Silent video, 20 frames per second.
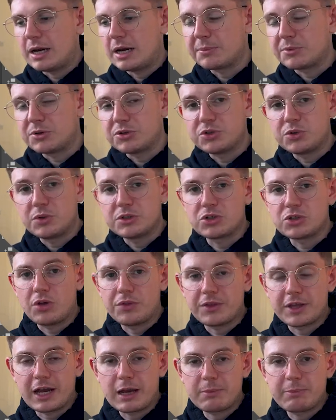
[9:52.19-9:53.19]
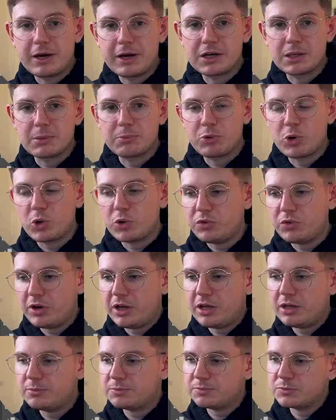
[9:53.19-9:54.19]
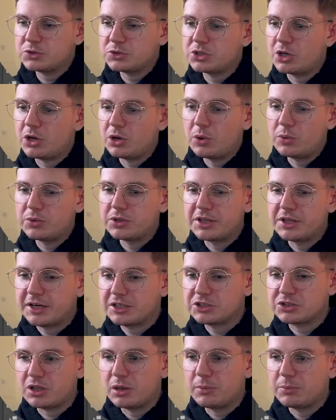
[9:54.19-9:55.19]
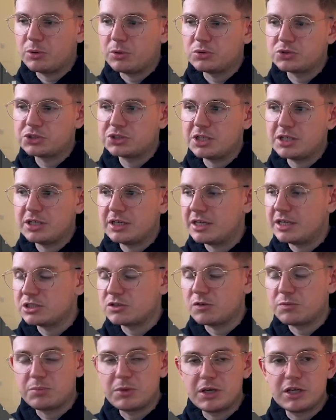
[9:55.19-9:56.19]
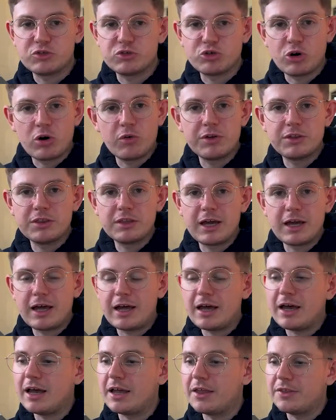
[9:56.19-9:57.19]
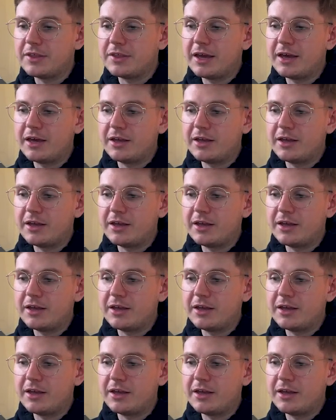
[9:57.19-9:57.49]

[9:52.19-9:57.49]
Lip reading: And I'm going to do this on the iPad in Procreate, so the next clip you'll see is of me drawing that, and